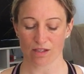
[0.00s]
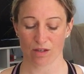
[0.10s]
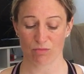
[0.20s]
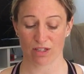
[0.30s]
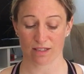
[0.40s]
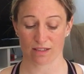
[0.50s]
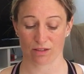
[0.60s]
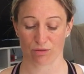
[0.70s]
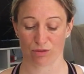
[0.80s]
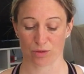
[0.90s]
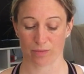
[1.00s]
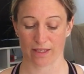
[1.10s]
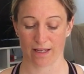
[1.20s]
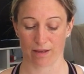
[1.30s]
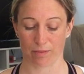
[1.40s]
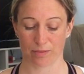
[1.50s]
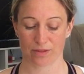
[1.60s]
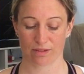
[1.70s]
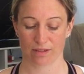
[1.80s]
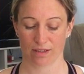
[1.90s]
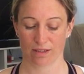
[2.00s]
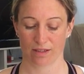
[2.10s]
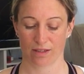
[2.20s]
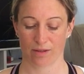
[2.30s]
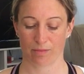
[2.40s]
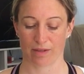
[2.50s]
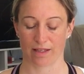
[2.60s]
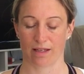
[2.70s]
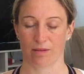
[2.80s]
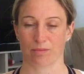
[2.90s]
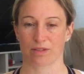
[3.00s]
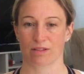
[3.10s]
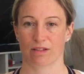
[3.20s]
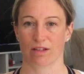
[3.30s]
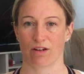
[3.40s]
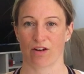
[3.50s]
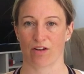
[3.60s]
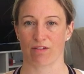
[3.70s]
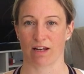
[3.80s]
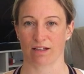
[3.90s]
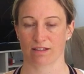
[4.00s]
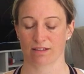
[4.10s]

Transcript: I'm relaxing across my hips are relaxed.